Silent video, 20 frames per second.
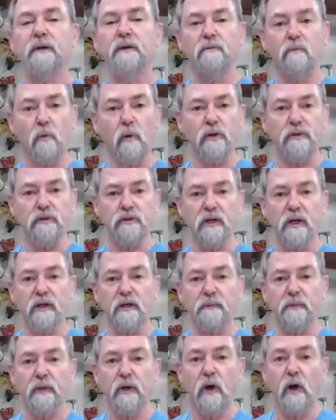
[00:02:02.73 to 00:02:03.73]
bit of what's
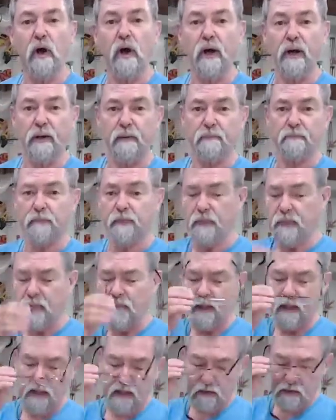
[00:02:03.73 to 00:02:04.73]
going to be on.
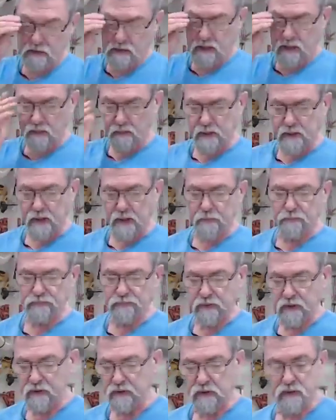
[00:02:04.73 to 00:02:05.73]
So here we go.
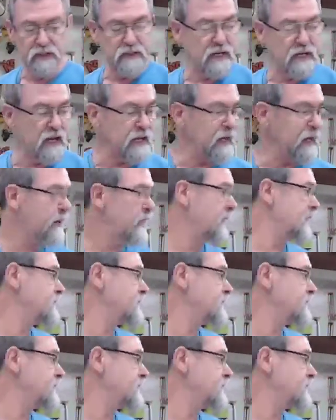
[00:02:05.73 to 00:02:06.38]
Today, a